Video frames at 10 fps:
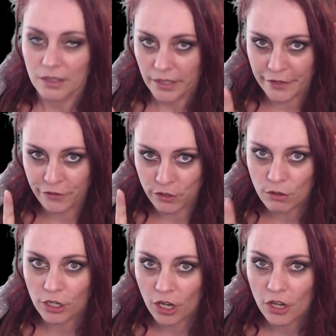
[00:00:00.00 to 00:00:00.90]
If you
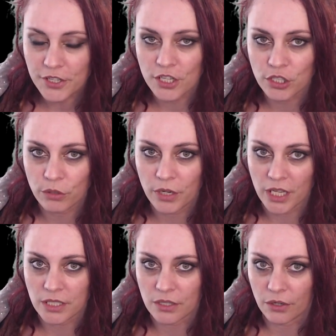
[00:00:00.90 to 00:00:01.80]
are a content
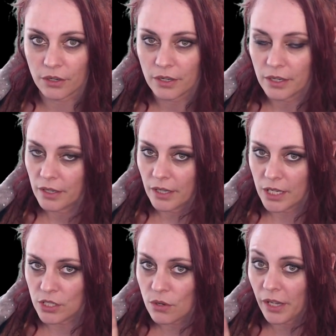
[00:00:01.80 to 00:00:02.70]
creator
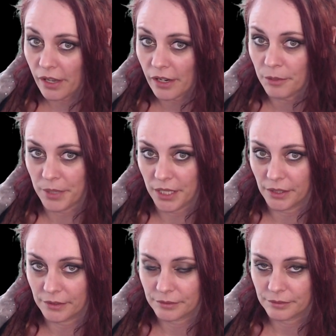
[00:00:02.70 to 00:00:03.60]
and you hear me
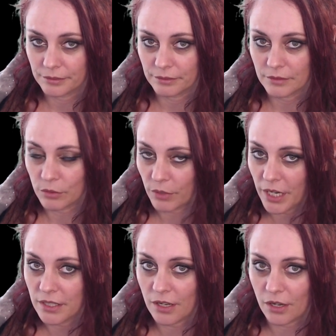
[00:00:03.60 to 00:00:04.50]

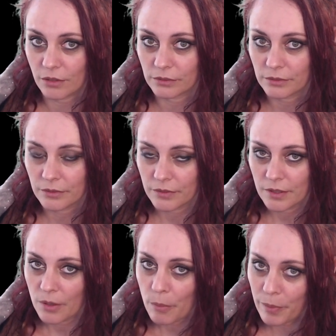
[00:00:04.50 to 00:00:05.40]
right now,
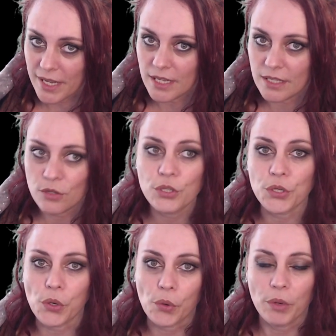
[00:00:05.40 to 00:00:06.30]
please do
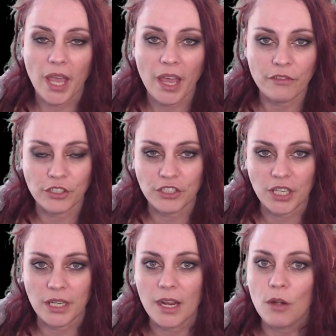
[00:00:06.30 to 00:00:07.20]
so. We have a
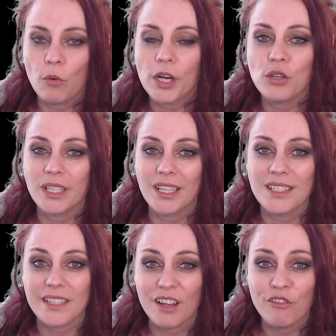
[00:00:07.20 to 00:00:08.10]
channel where you can
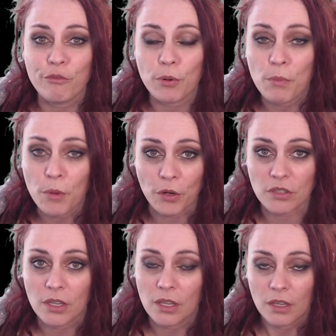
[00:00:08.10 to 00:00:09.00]
self promote.
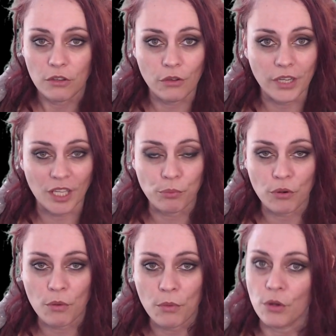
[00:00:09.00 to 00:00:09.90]
You can
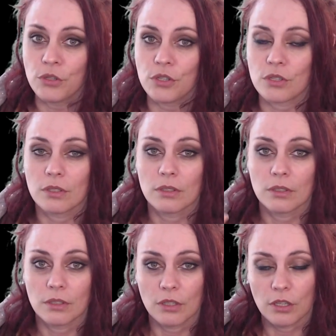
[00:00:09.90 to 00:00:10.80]
promote
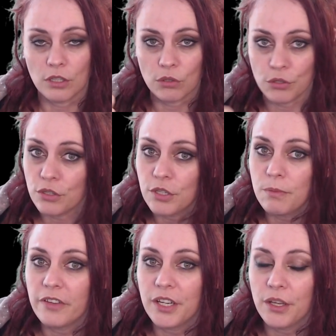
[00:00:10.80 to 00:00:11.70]
your YouTube
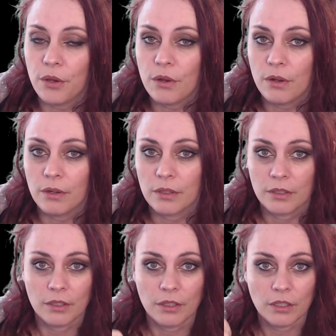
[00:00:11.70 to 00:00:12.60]
video,
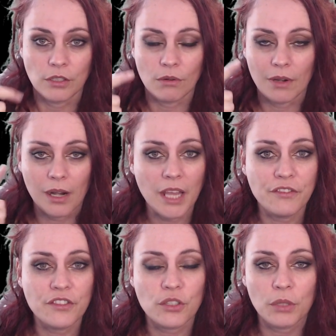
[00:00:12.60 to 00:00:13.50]
your live
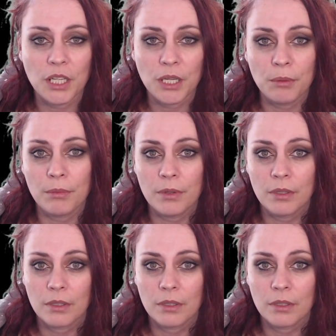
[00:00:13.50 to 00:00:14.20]
stream,